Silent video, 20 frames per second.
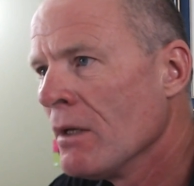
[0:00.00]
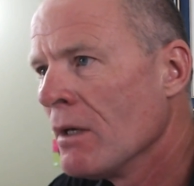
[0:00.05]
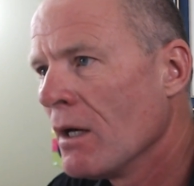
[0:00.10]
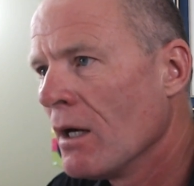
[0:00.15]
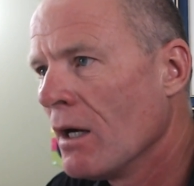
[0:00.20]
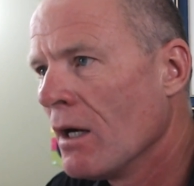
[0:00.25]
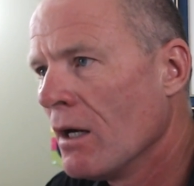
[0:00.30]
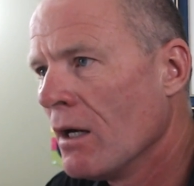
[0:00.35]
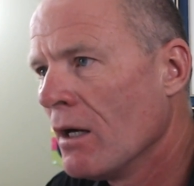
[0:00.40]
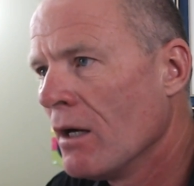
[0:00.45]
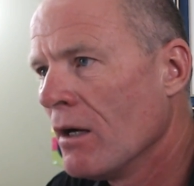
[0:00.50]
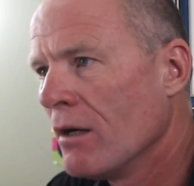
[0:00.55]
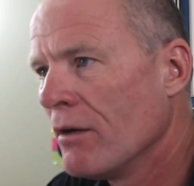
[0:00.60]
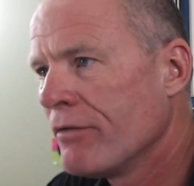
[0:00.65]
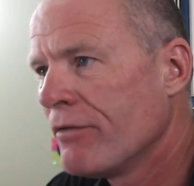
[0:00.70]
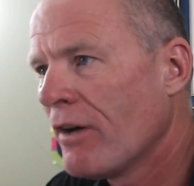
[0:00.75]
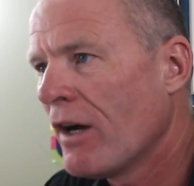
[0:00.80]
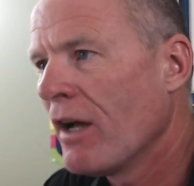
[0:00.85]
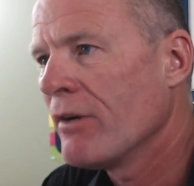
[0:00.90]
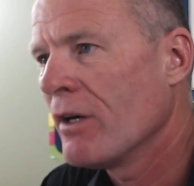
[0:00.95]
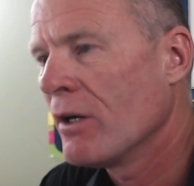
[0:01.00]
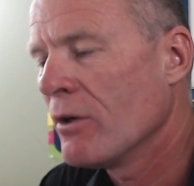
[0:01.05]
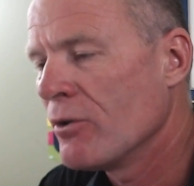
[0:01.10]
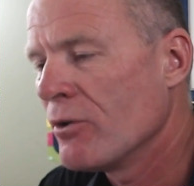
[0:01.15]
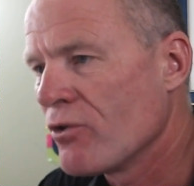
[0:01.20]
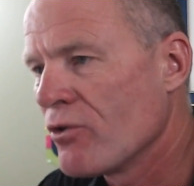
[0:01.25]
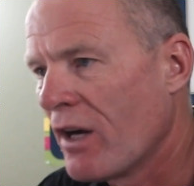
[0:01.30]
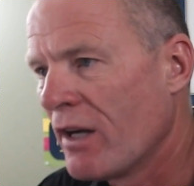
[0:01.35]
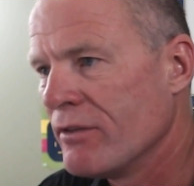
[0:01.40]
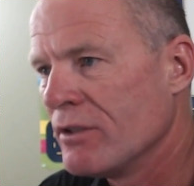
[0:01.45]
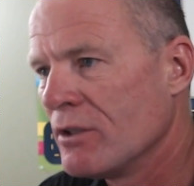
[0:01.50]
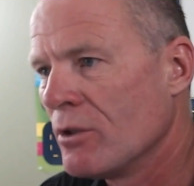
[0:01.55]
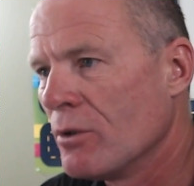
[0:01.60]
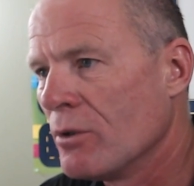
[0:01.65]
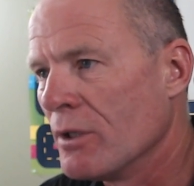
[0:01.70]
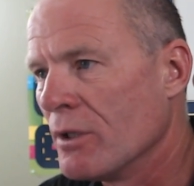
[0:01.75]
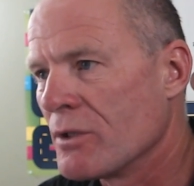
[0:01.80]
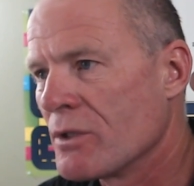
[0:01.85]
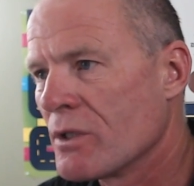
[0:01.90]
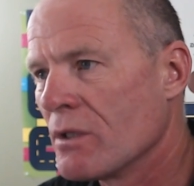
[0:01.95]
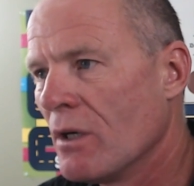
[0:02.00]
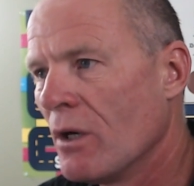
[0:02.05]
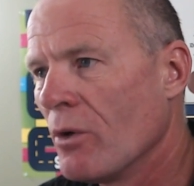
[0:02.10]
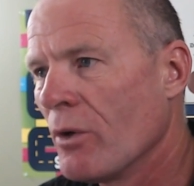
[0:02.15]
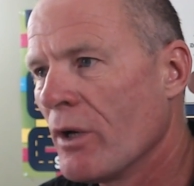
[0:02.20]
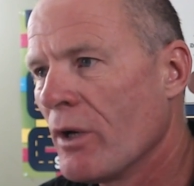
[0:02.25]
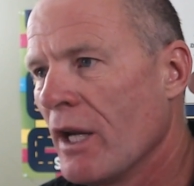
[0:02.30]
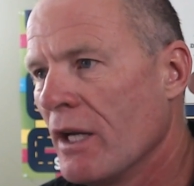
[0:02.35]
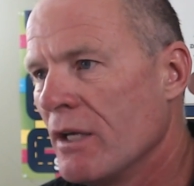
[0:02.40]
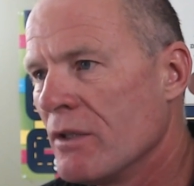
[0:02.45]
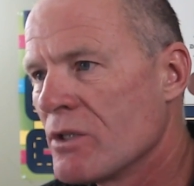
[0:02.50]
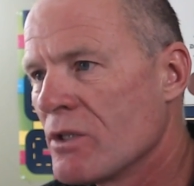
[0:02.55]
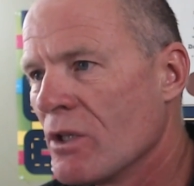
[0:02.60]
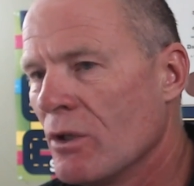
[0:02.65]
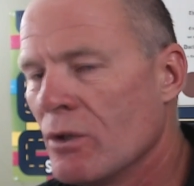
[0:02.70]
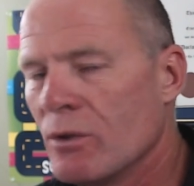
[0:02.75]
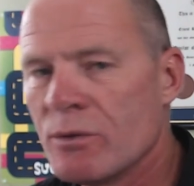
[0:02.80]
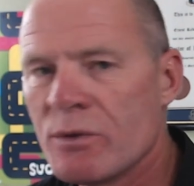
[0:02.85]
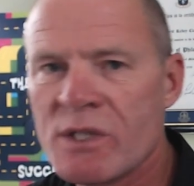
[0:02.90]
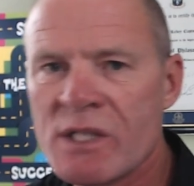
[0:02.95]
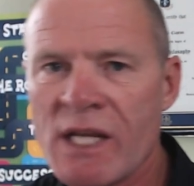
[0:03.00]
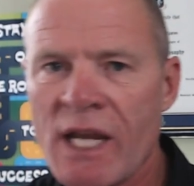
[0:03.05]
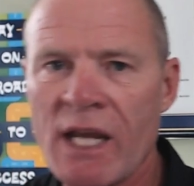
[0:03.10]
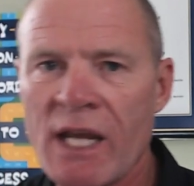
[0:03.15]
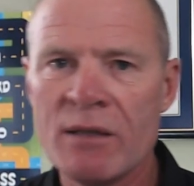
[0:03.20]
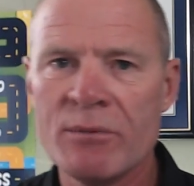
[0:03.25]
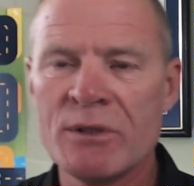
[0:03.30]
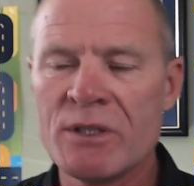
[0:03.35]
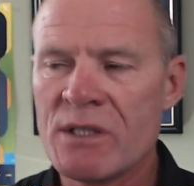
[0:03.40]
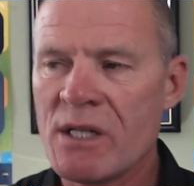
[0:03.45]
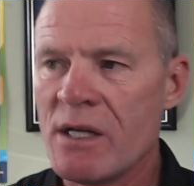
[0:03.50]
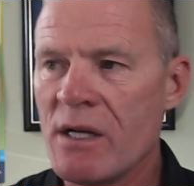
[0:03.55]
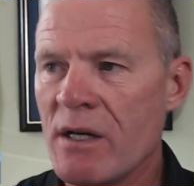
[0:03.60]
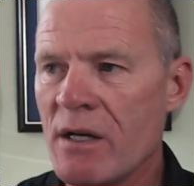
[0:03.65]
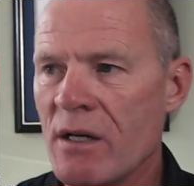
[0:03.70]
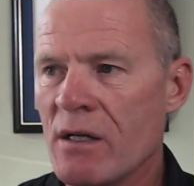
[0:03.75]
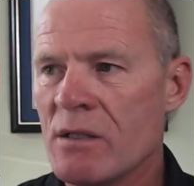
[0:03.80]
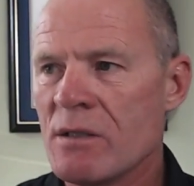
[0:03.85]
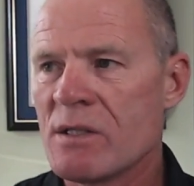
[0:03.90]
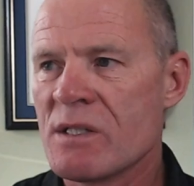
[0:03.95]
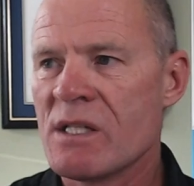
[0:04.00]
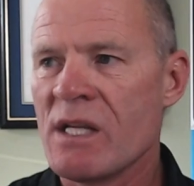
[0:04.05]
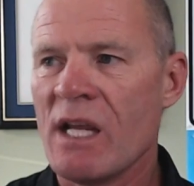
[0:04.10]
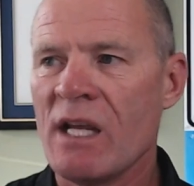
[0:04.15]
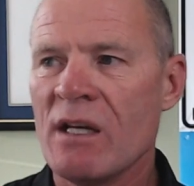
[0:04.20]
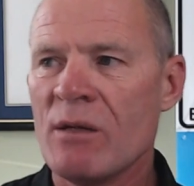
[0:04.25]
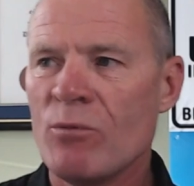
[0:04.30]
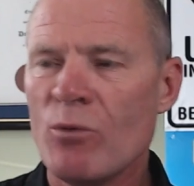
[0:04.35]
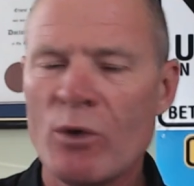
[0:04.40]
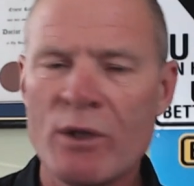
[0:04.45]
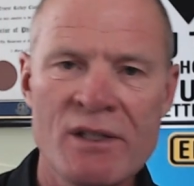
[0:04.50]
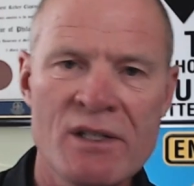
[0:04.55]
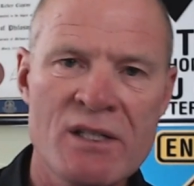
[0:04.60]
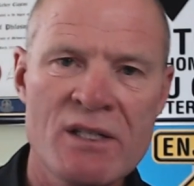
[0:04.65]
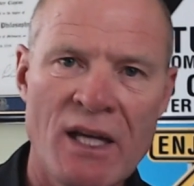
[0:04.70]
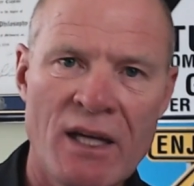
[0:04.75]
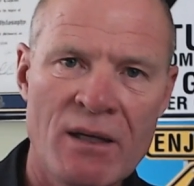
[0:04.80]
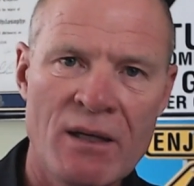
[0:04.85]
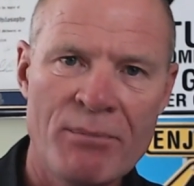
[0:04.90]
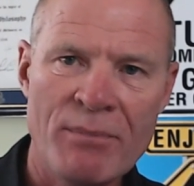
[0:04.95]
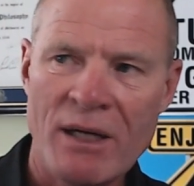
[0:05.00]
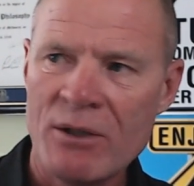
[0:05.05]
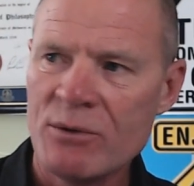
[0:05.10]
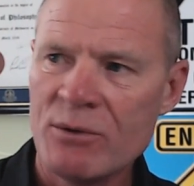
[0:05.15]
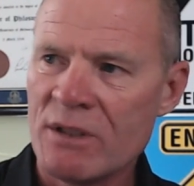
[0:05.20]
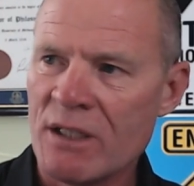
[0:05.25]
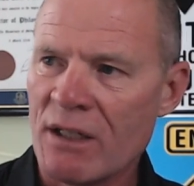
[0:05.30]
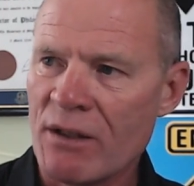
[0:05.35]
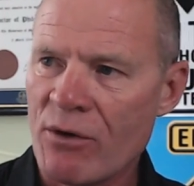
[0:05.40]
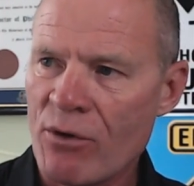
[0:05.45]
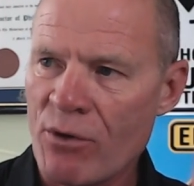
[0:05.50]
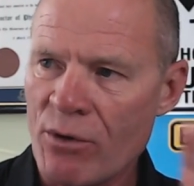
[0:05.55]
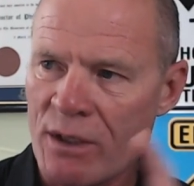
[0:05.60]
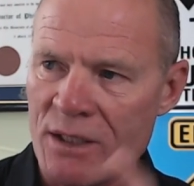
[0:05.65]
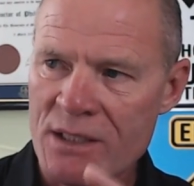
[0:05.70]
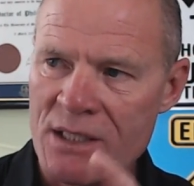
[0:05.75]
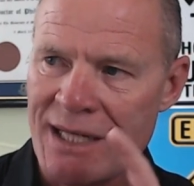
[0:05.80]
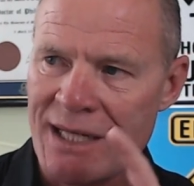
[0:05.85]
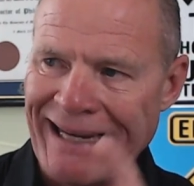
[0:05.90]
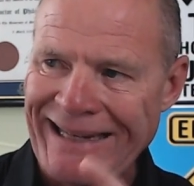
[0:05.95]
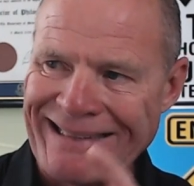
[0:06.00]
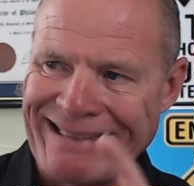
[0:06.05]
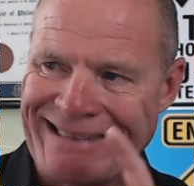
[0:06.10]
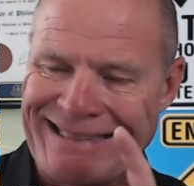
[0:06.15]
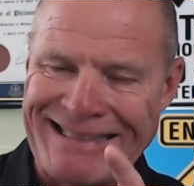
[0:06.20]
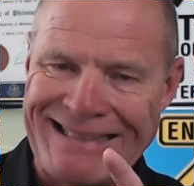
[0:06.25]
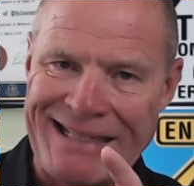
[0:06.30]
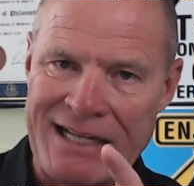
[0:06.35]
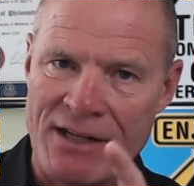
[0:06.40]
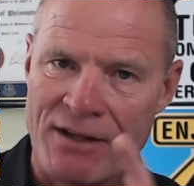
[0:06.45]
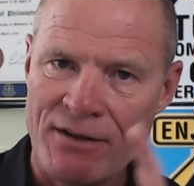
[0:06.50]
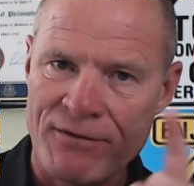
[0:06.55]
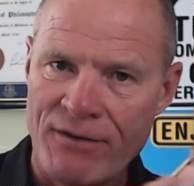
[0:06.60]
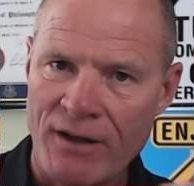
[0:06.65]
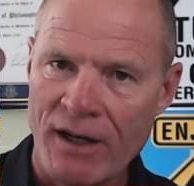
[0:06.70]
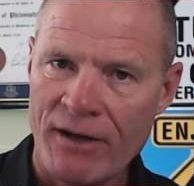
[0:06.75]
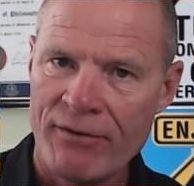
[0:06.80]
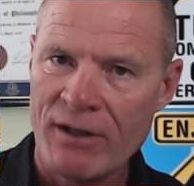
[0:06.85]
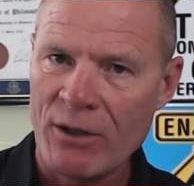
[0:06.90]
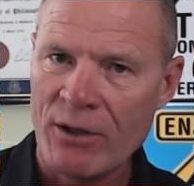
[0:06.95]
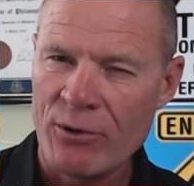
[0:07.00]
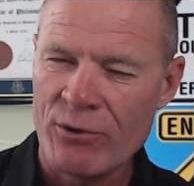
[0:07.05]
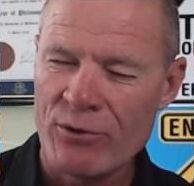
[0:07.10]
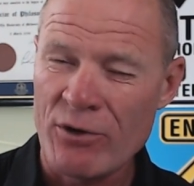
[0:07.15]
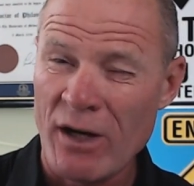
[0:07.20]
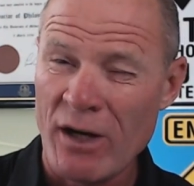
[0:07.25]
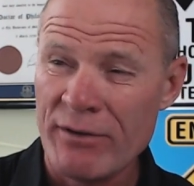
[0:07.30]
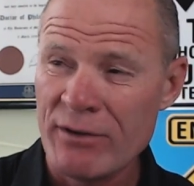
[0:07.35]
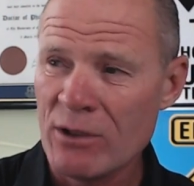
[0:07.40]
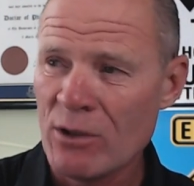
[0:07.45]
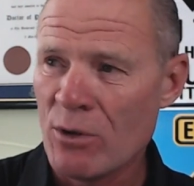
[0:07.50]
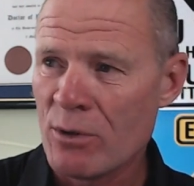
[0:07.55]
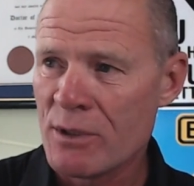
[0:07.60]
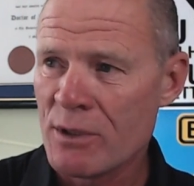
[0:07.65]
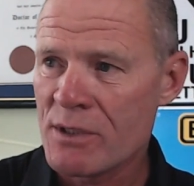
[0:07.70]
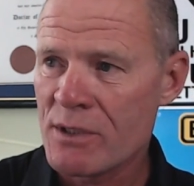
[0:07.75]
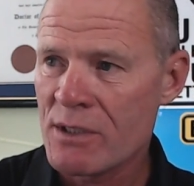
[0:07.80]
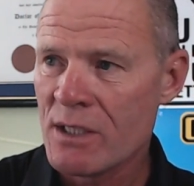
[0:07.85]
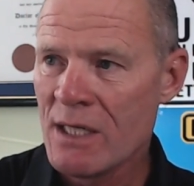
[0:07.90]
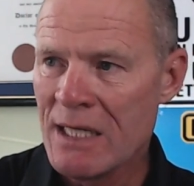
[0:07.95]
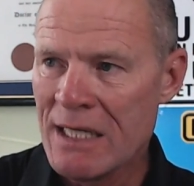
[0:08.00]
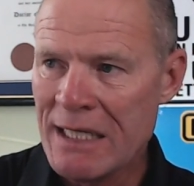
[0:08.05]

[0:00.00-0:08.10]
5-hour driving course. Okay, so Sam is here. Sam, what is that about that Chris has to take a 5-hour driving course?